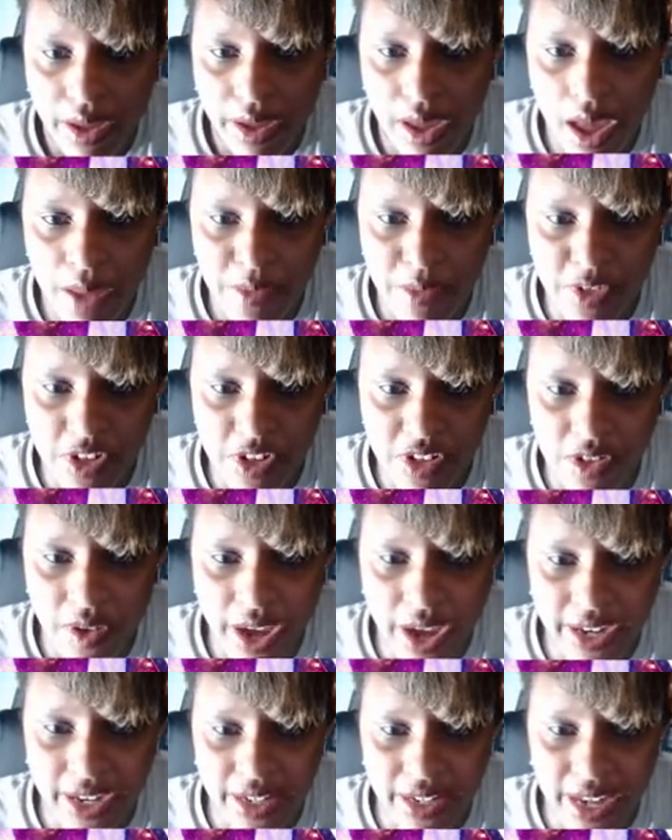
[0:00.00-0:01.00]
Um, just so
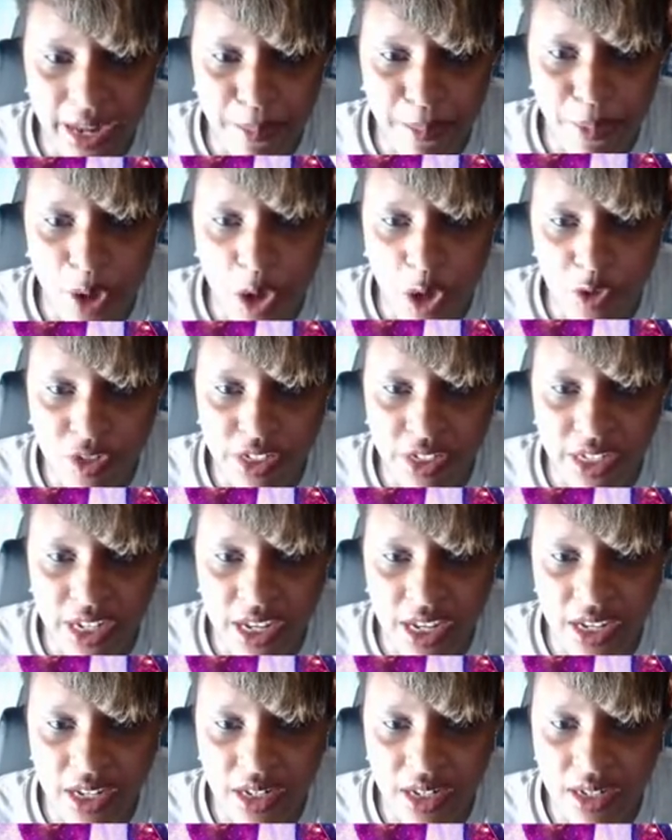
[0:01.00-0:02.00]
I can like post
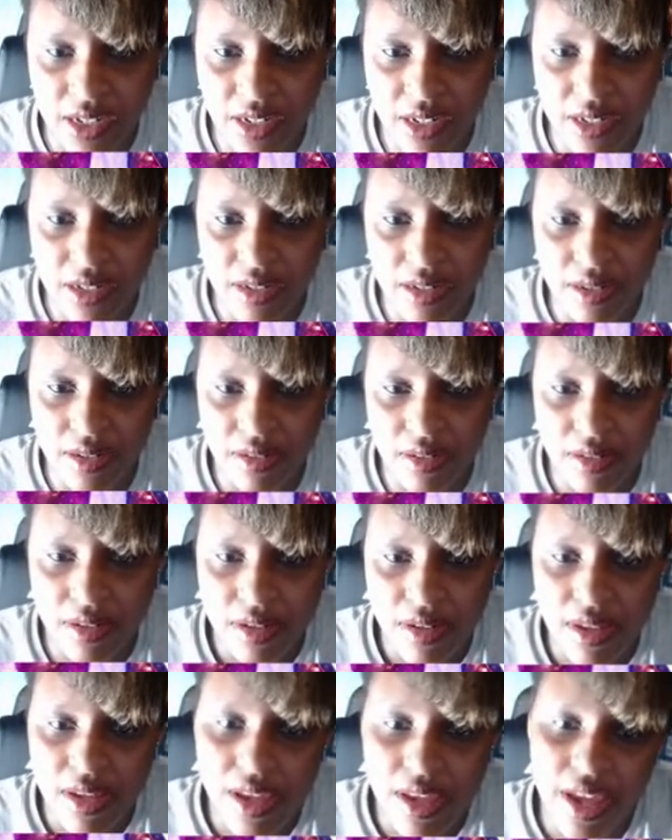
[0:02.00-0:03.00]
it,
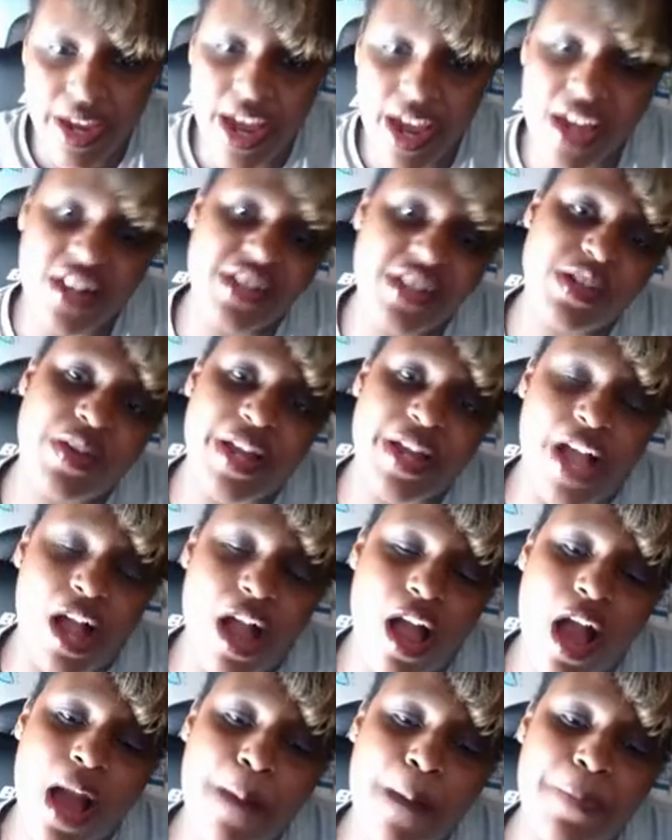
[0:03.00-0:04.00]
kind of do like a
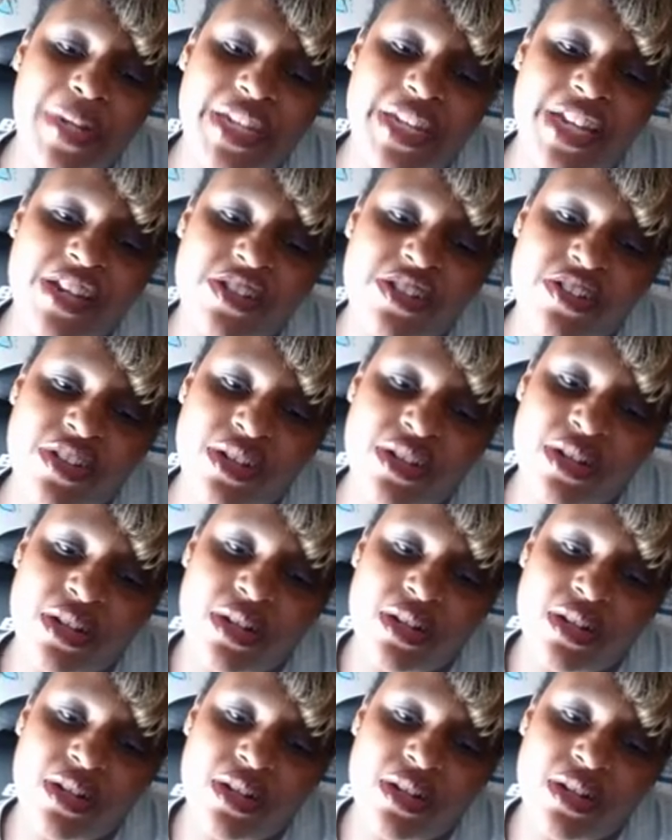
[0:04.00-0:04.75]
compilation,